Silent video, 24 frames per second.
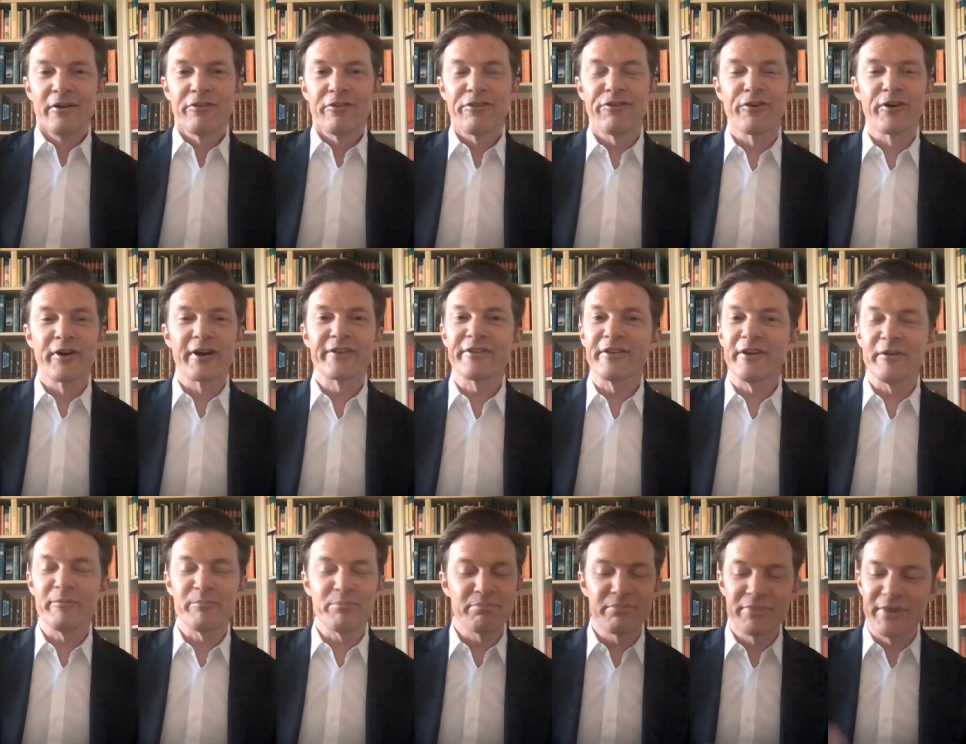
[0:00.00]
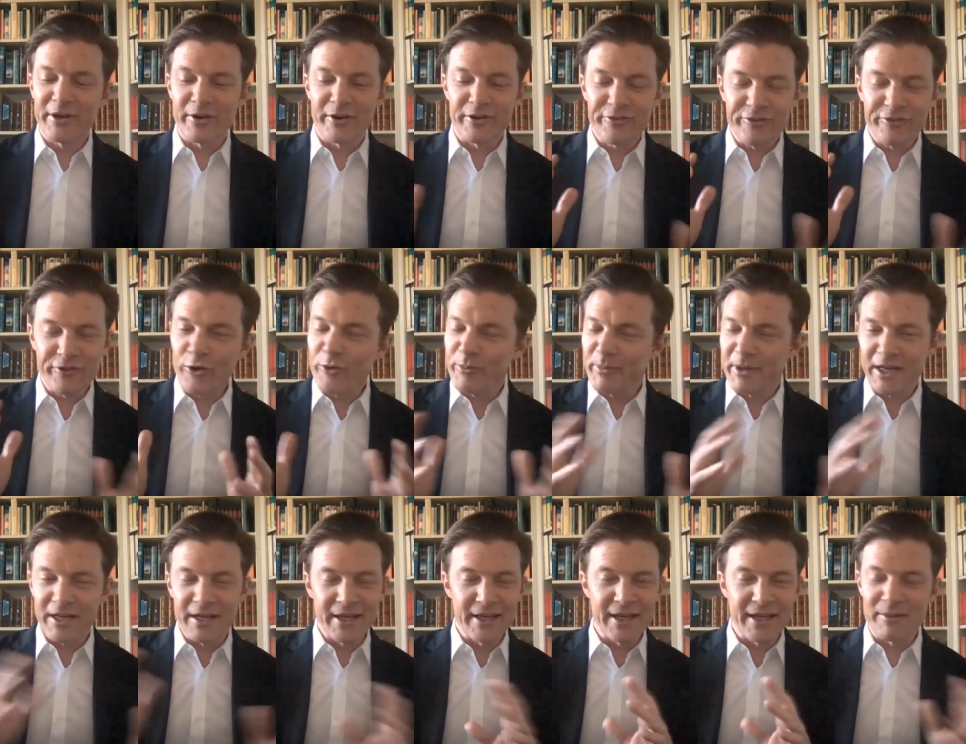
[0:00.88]
for example, there are so
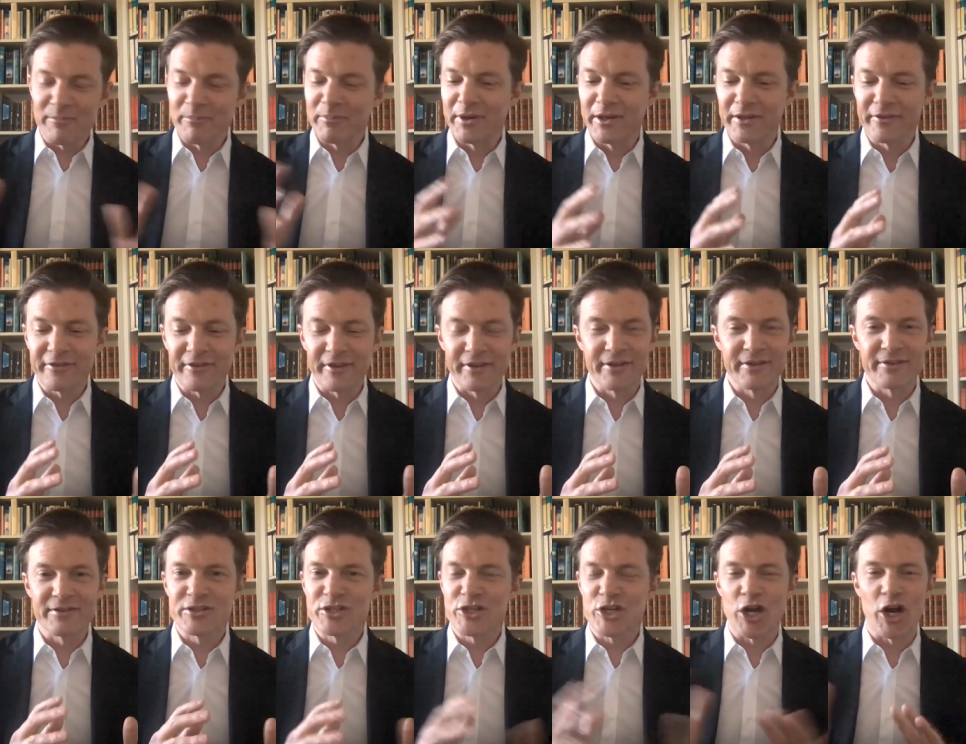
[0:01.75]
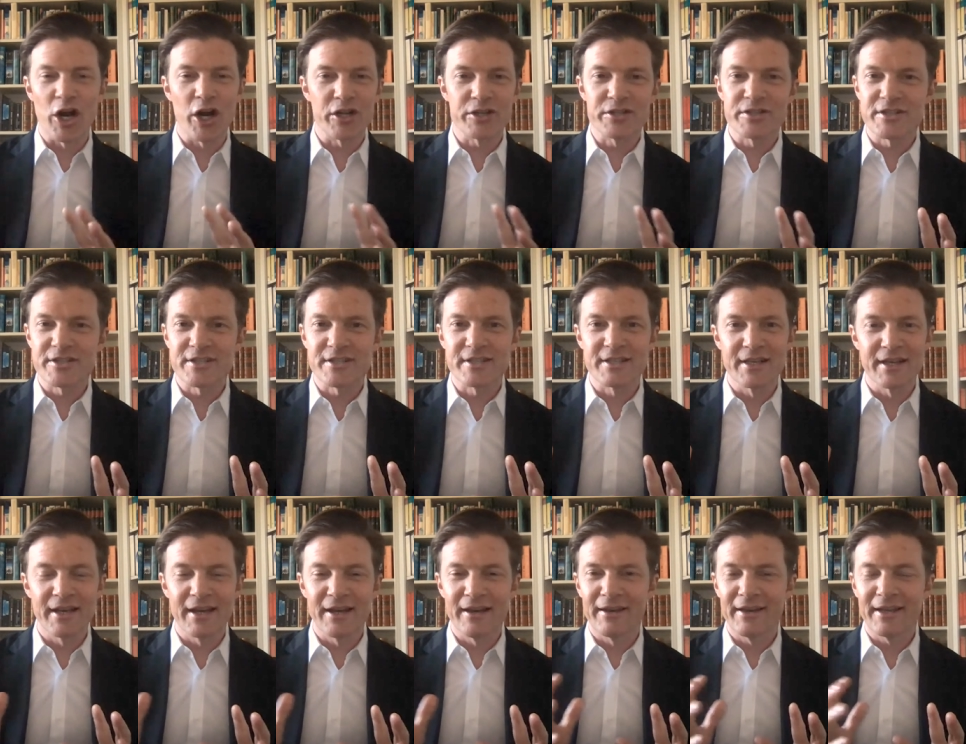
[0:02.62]
many numbers and charts
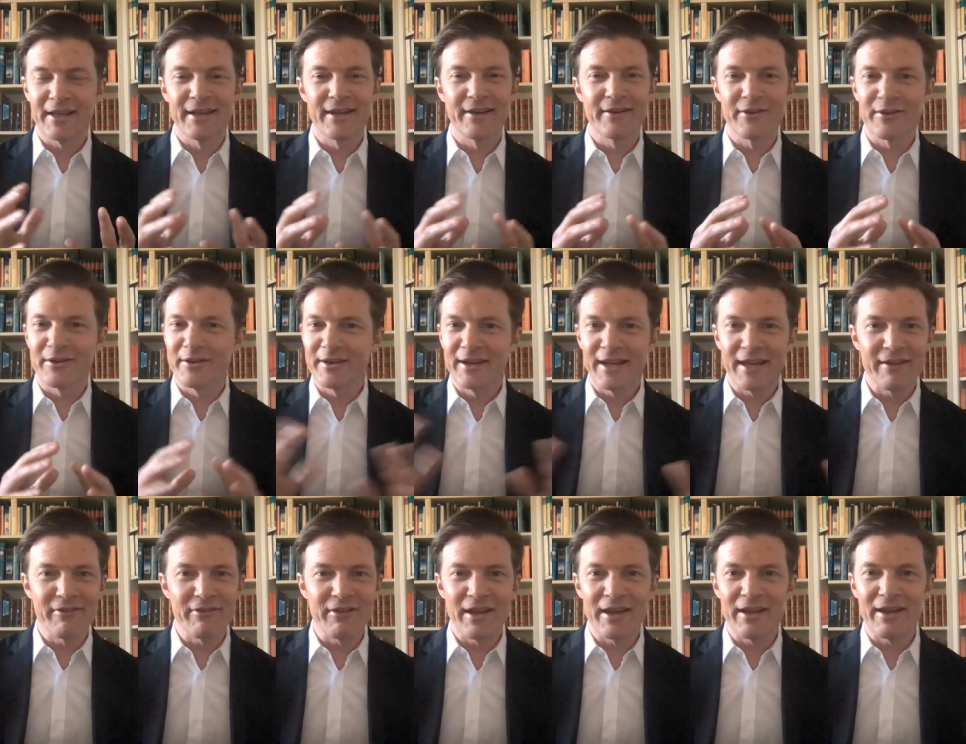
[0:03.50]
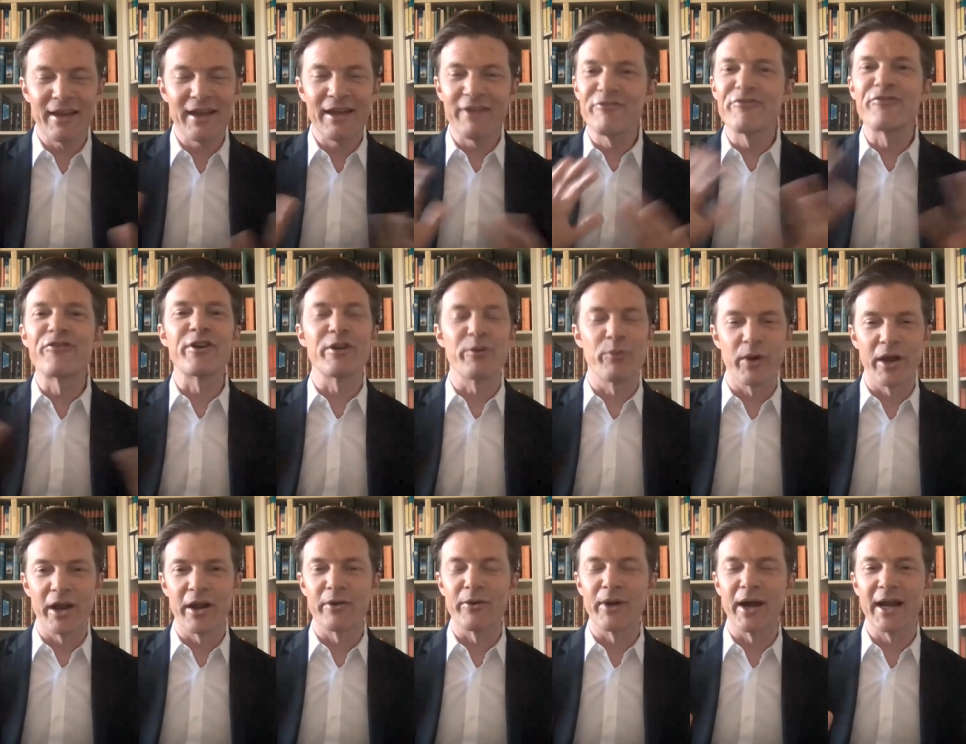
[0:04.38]
uh, in, in,
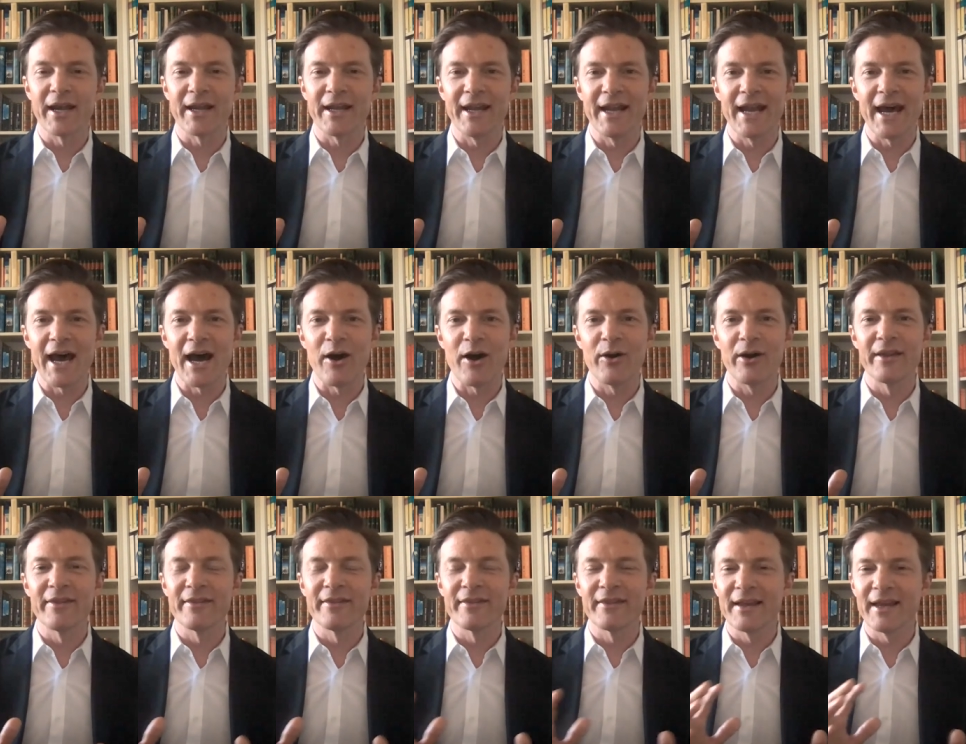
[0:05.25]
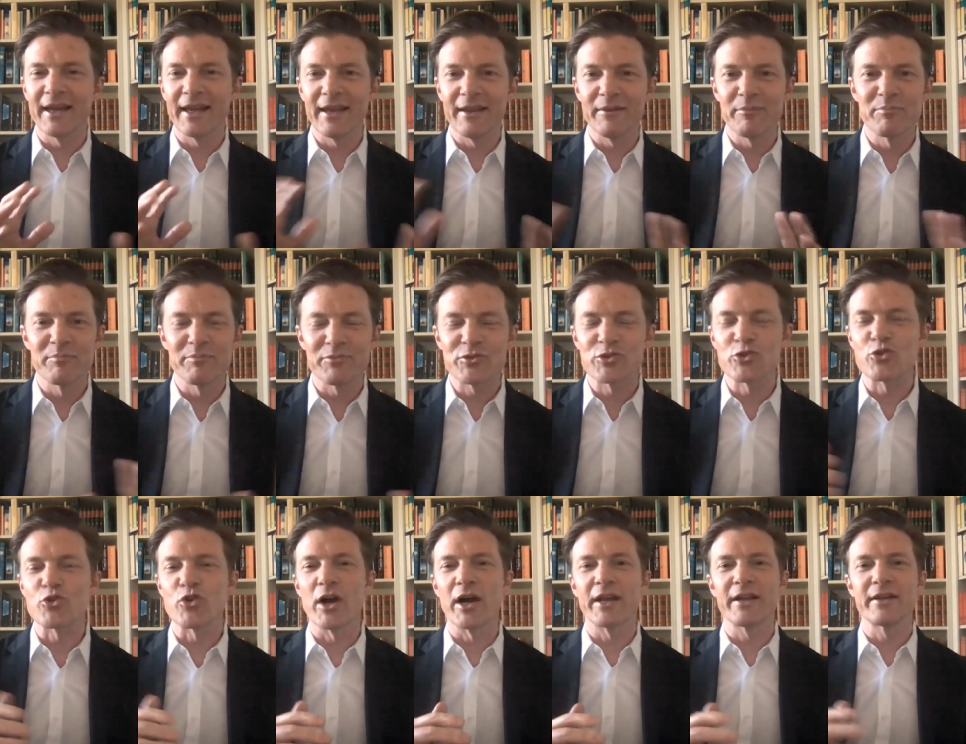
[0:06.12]
everywhere right now, and they
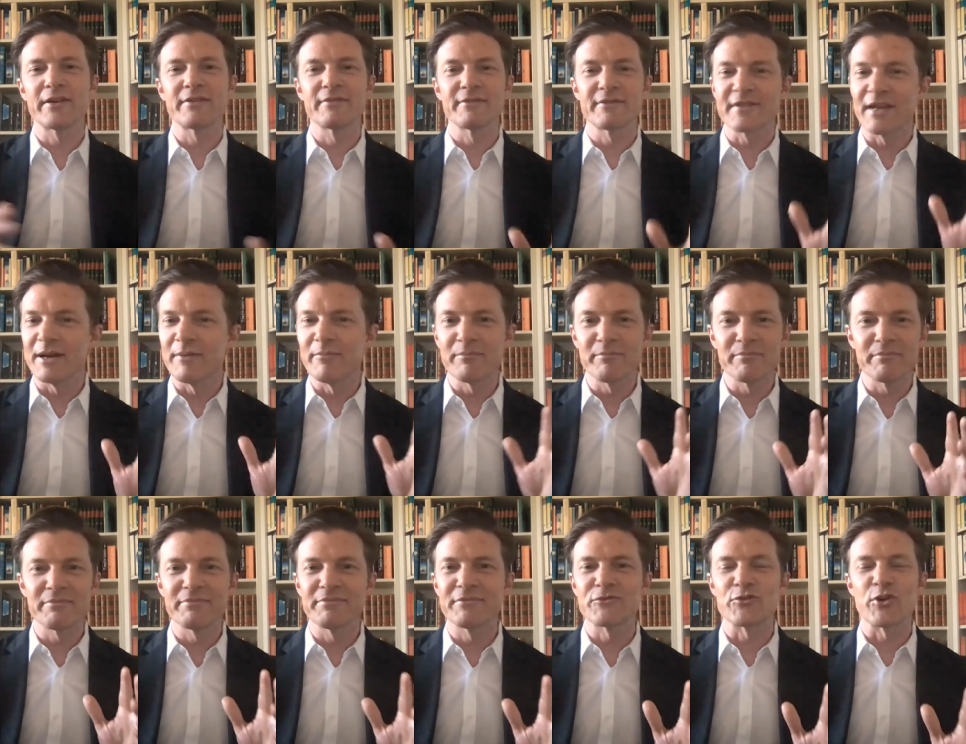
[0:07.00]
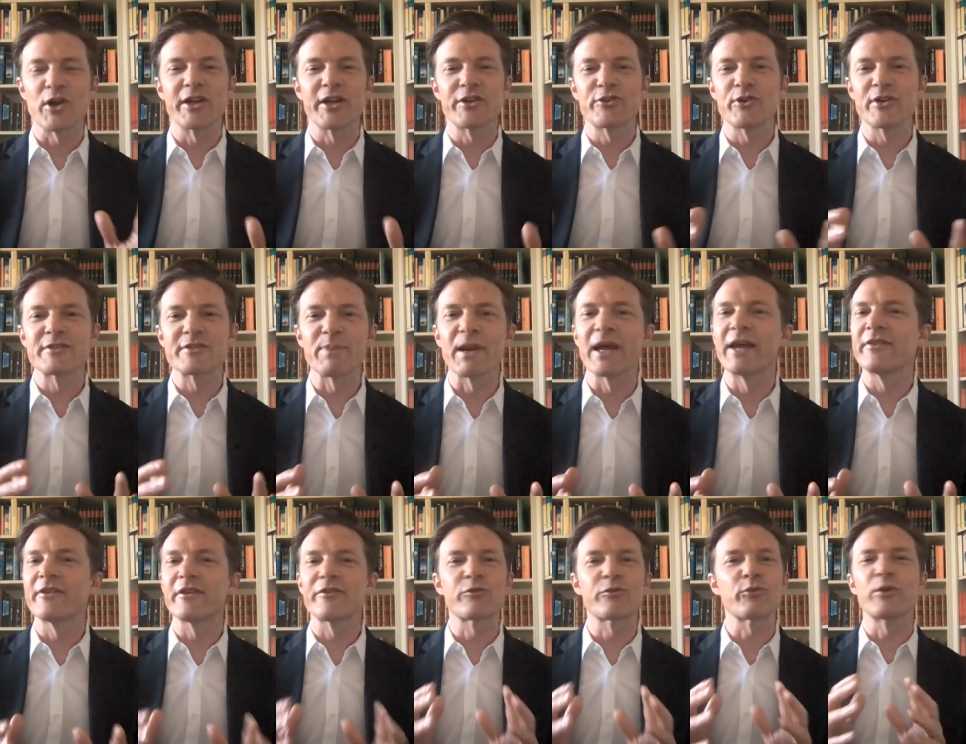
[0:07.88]
try some try to explain
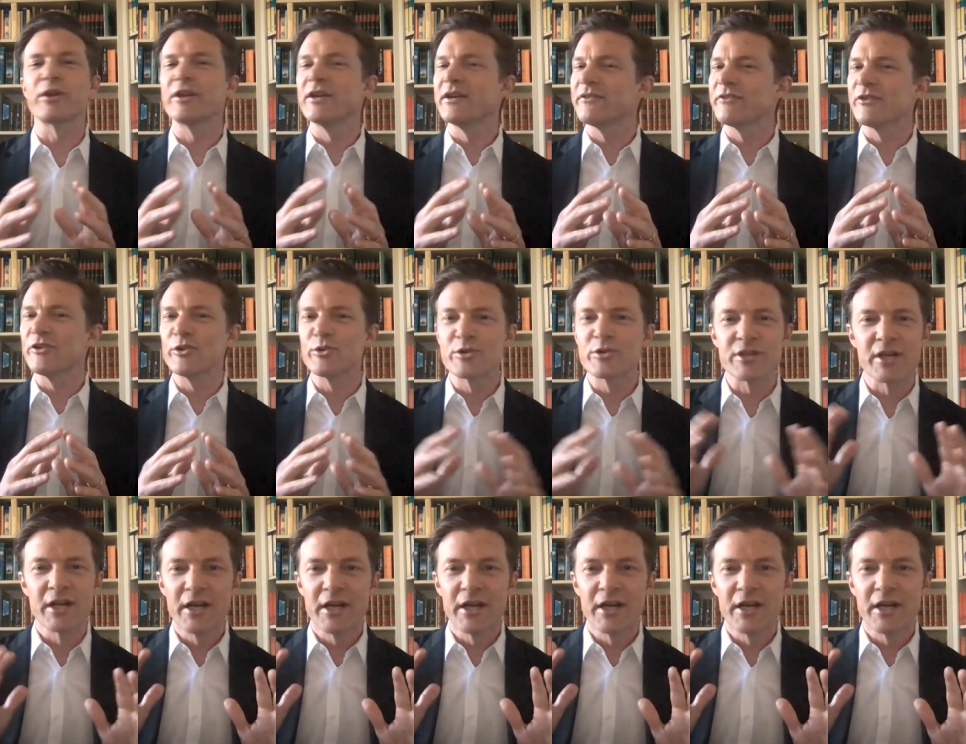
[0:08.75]
that Sweden is a huge,